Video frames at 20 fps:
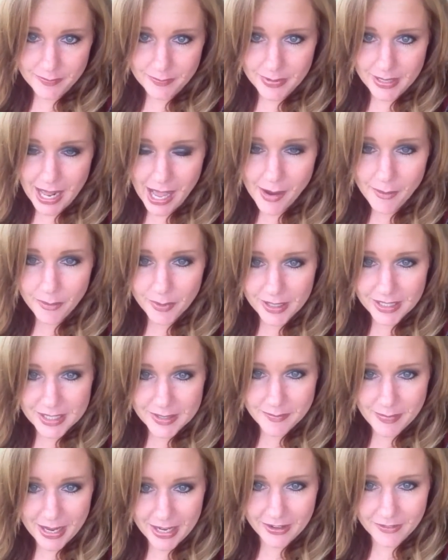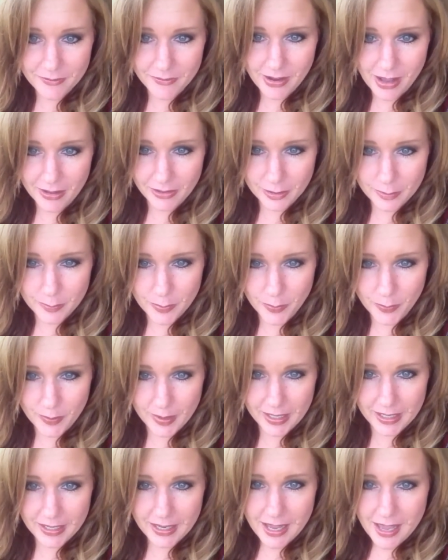But I wanted to make a valid
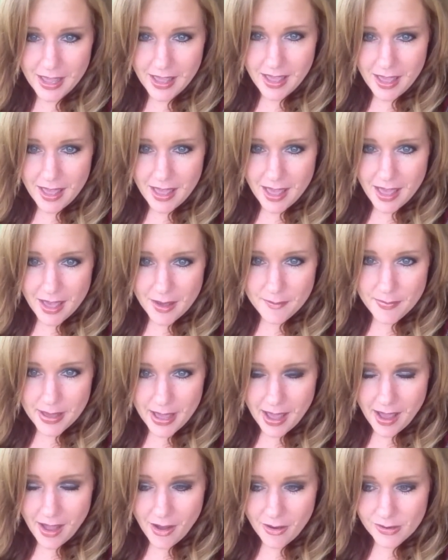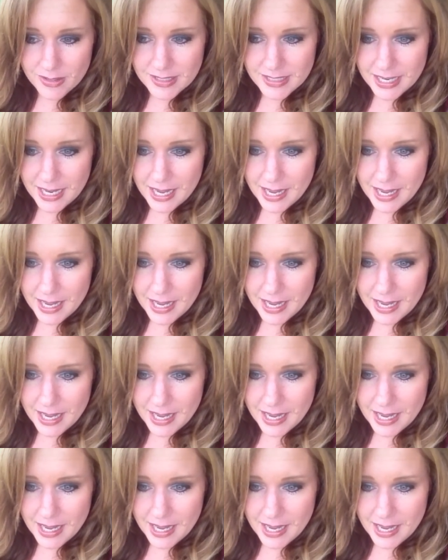point about